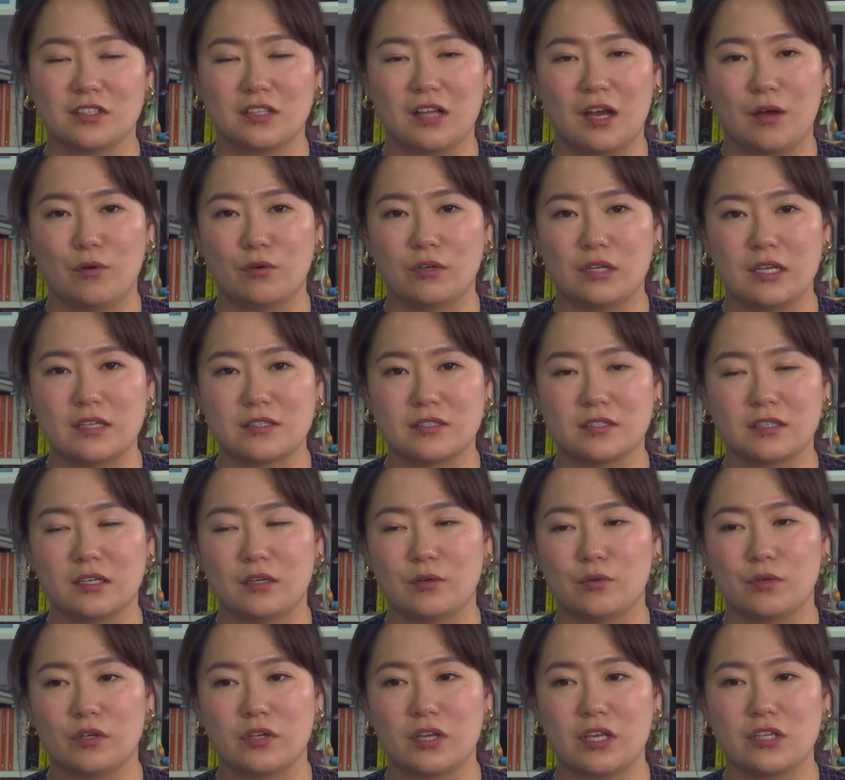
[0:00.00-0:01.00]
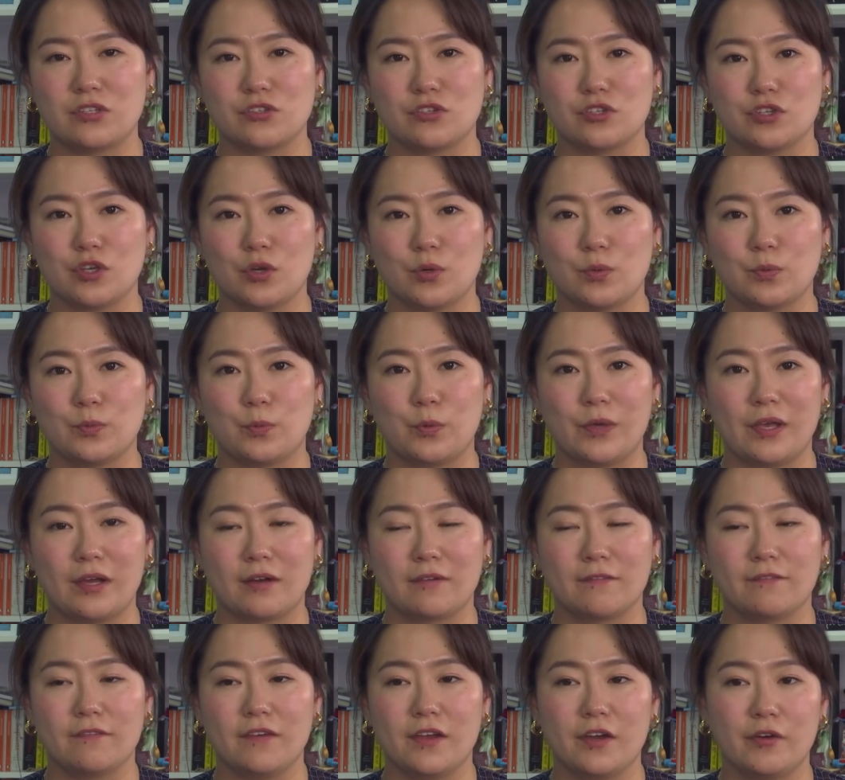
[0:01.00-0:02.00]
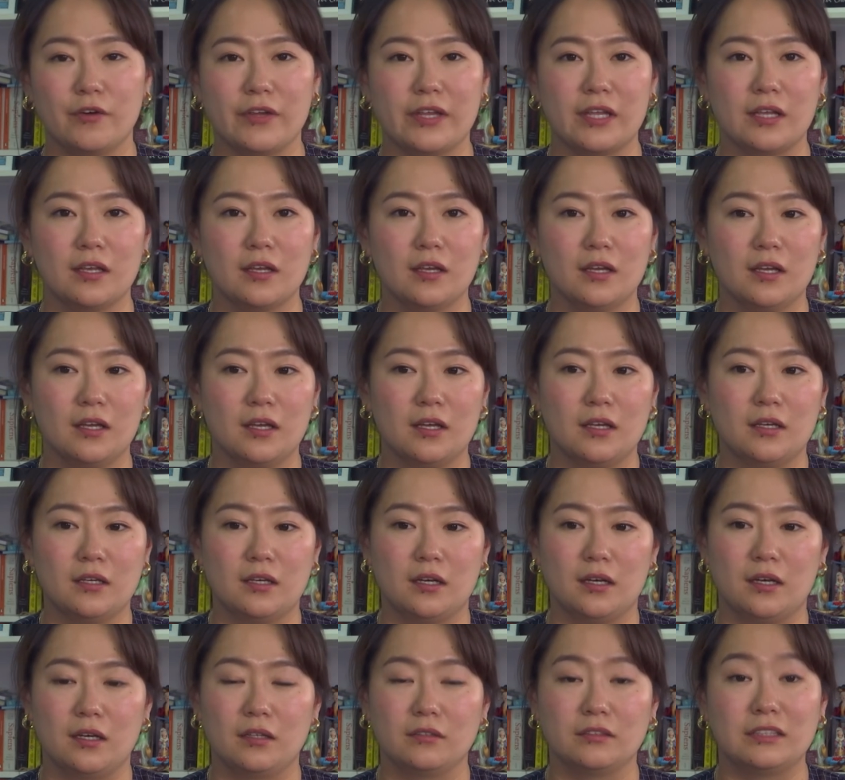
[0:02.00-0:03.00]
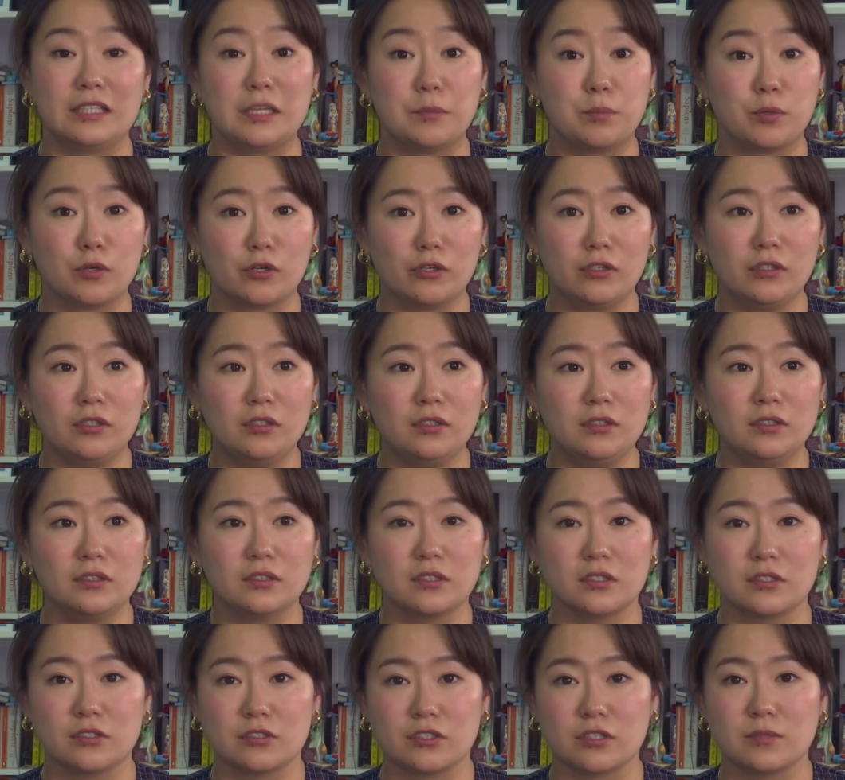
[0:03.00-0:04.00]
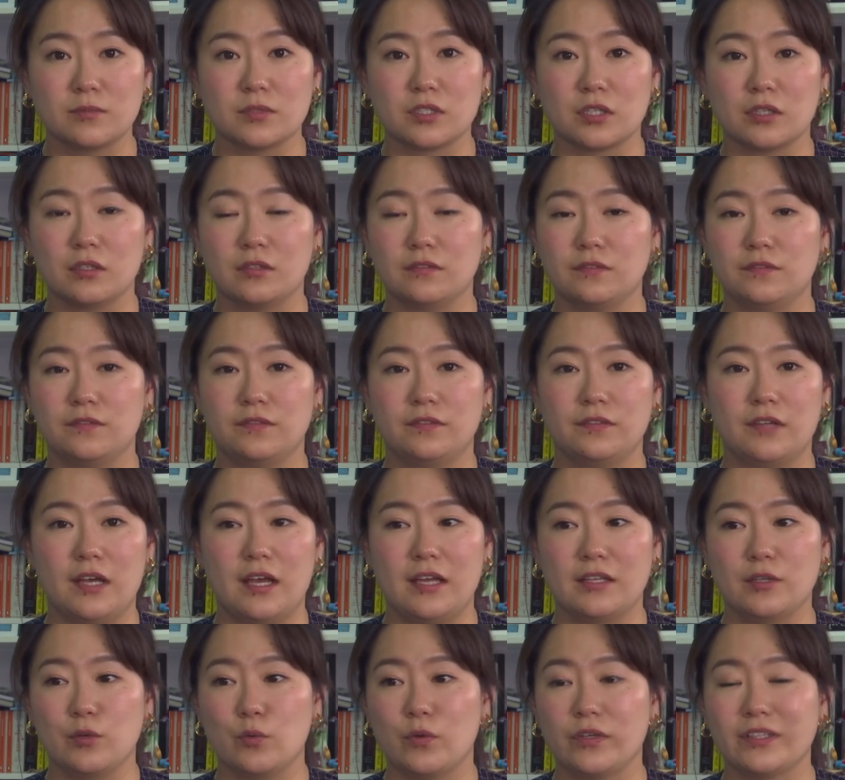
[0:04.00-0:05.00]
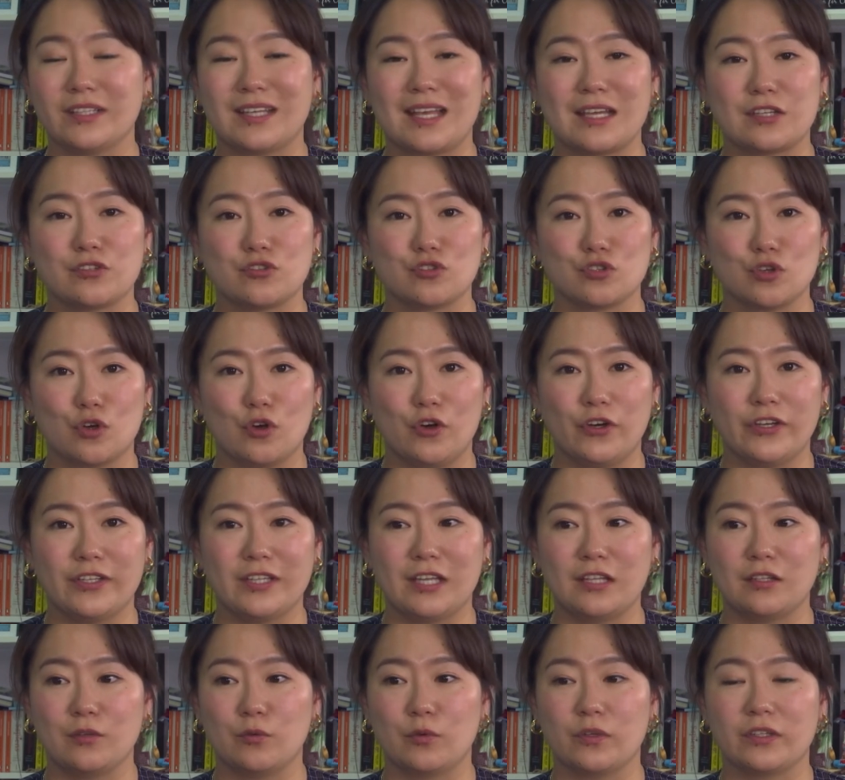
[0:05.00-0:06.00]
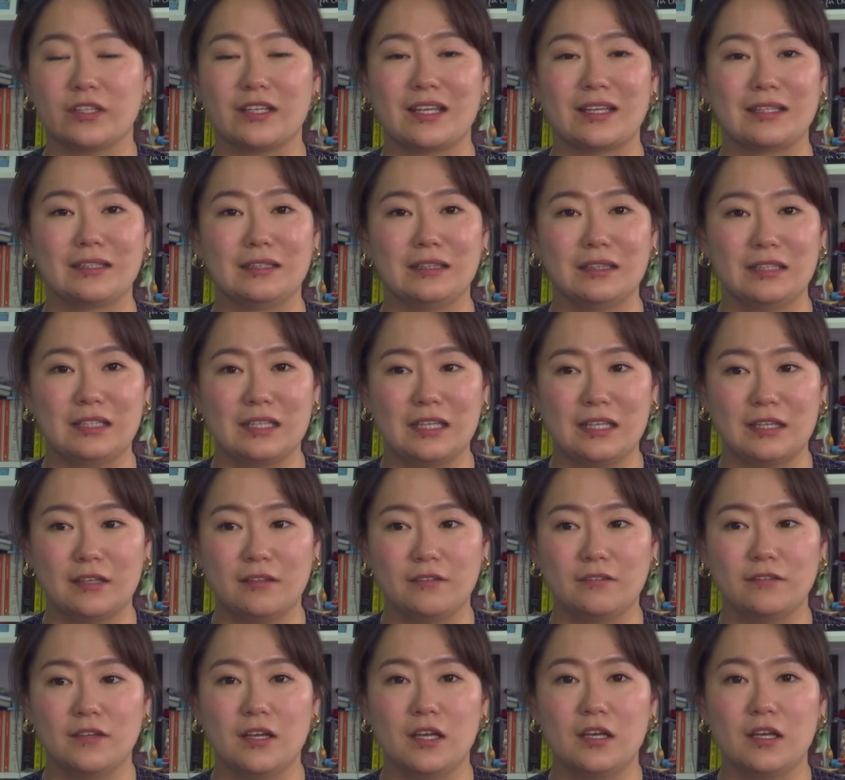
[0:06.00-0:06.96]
as our NGO, we are very liberal in terms of anyone can join, anyone can leave.